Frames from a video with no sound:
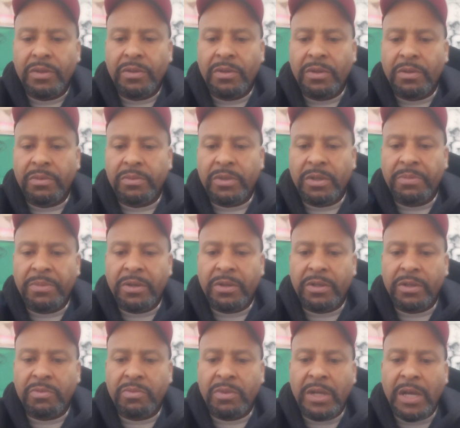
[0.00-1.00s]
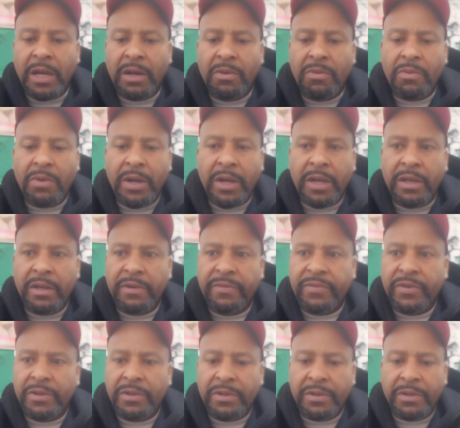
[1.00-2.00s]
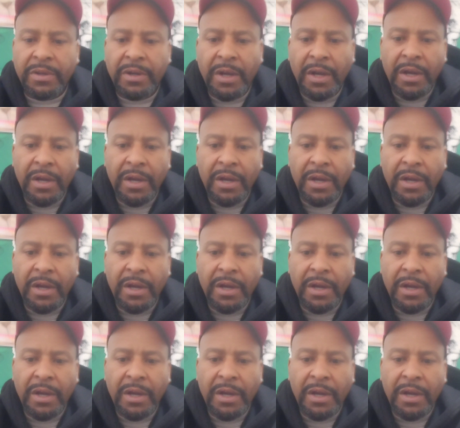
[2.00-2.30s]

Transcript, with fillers: You know what I'm talking about? Because we got a way of uh,